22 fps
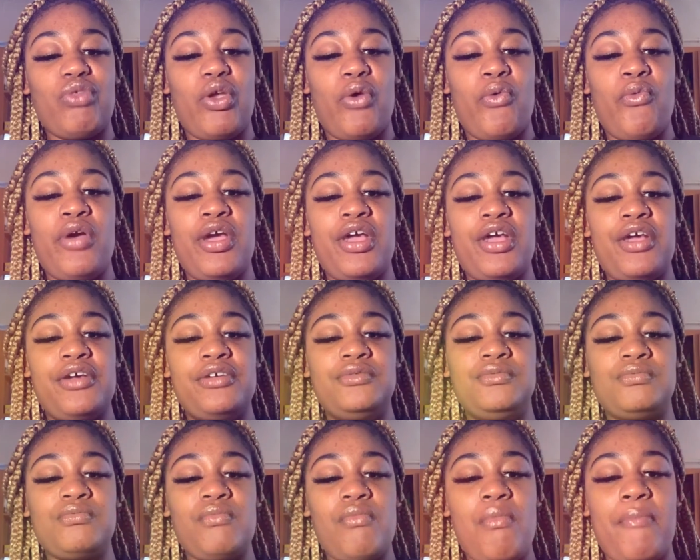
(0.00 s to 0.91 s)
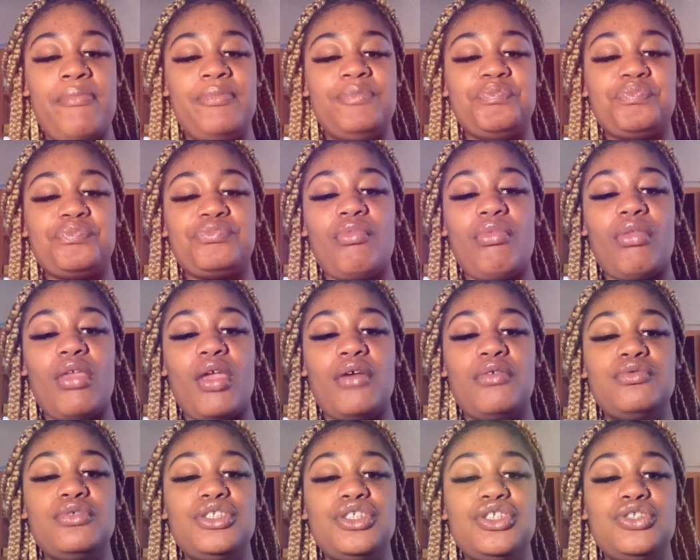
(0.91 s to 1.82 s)

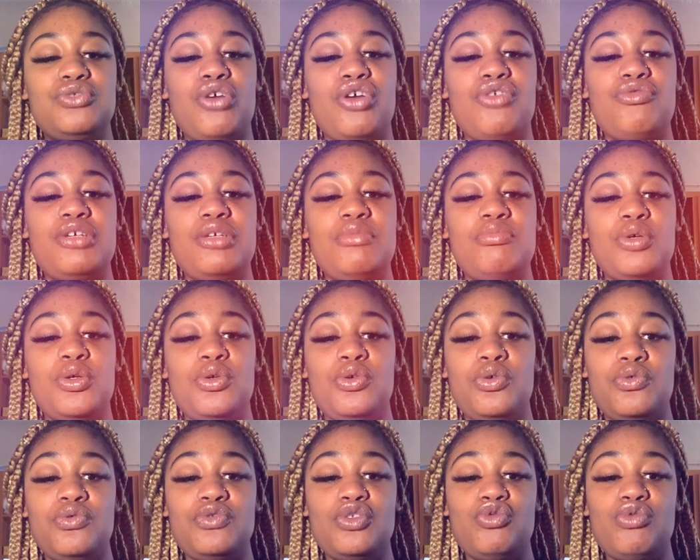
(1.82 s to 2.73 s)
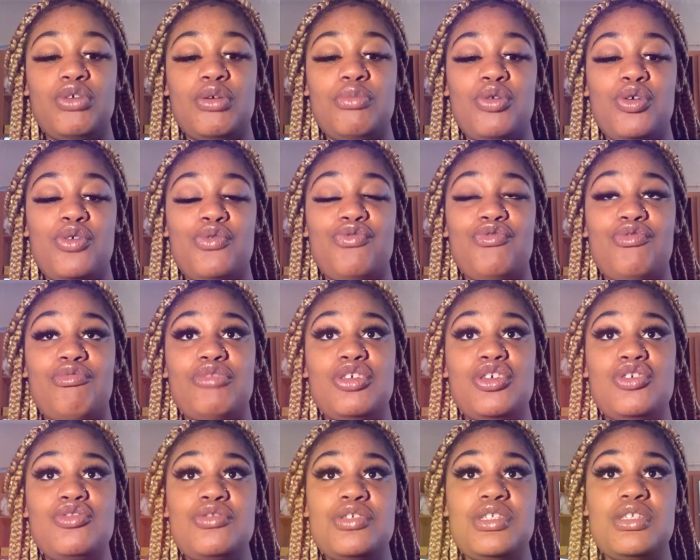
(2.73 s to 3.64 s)
which is where we moved. We moved from
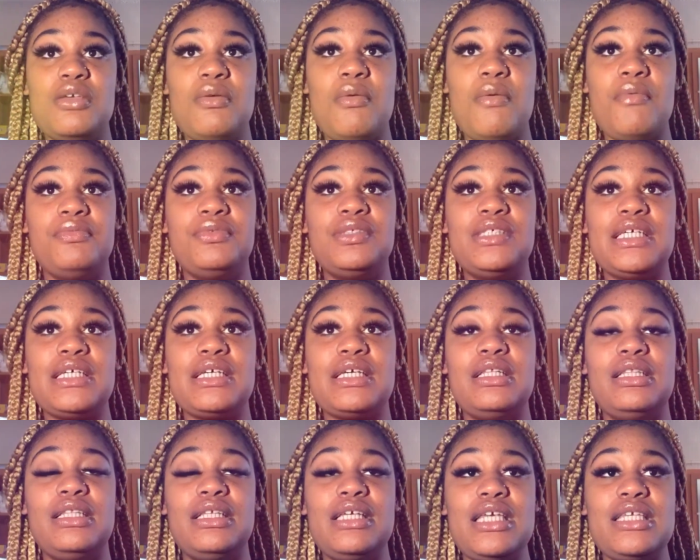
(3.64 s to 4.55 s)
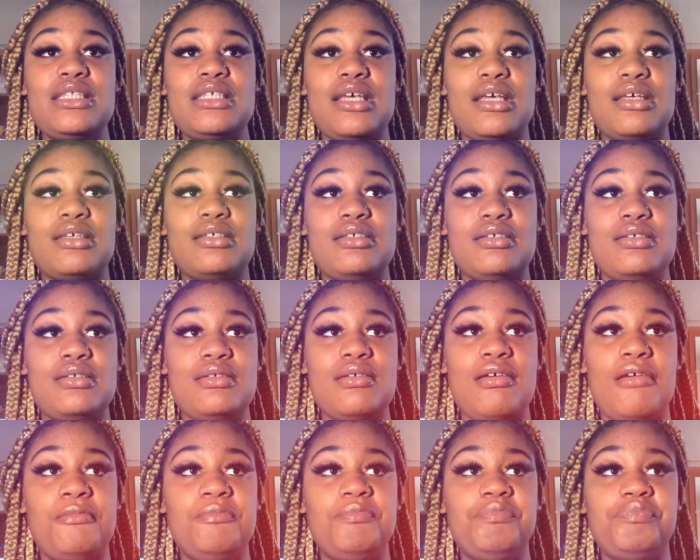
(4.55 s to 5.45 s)
Houston to Killeen, Texas.
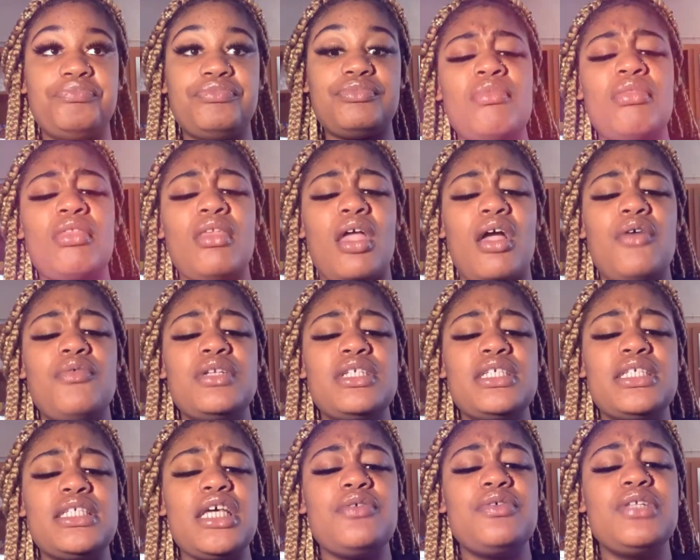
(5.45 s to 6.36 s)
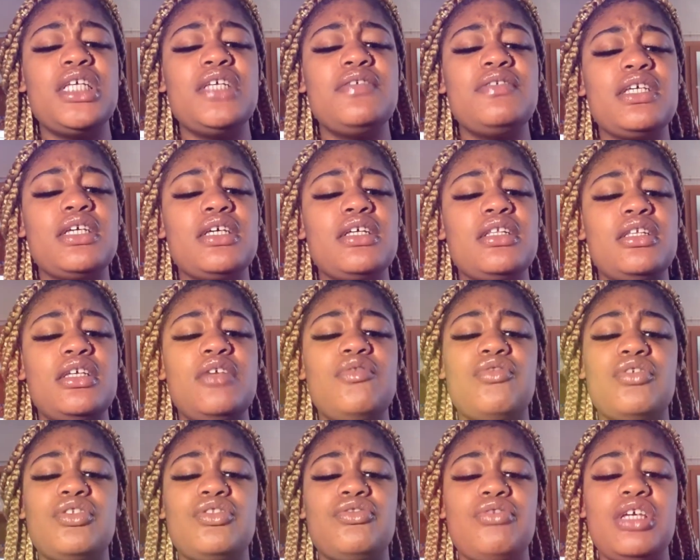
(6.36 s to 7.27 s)
I want to say we lived in Killeen
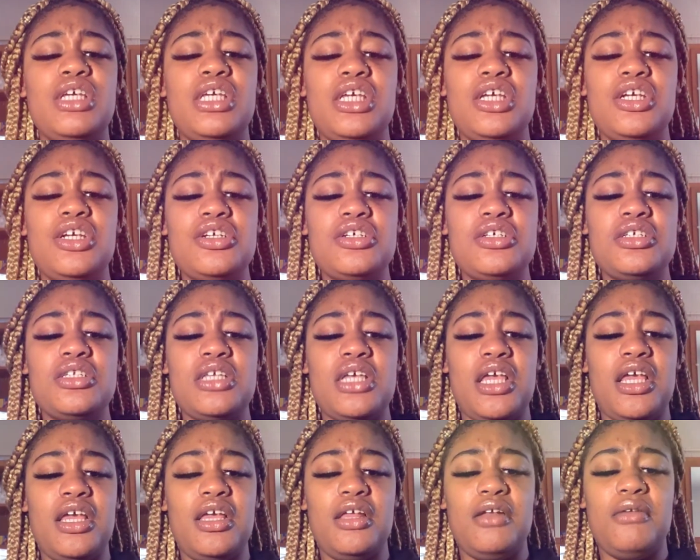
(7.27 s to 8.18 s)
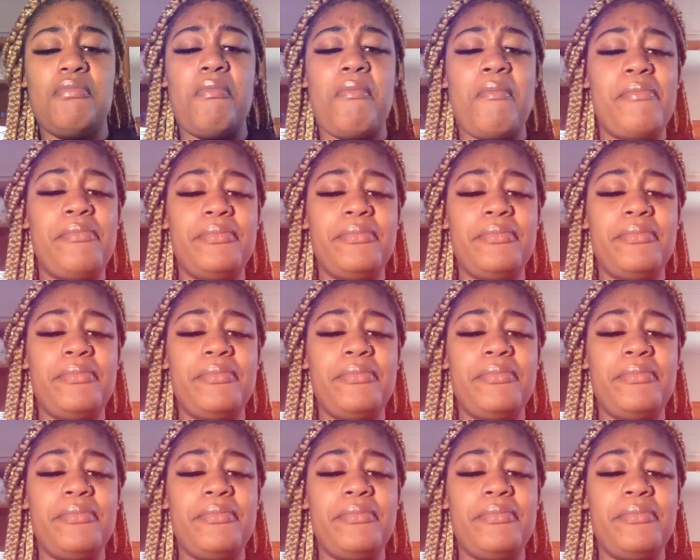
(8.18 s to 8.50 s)
for 3 years, and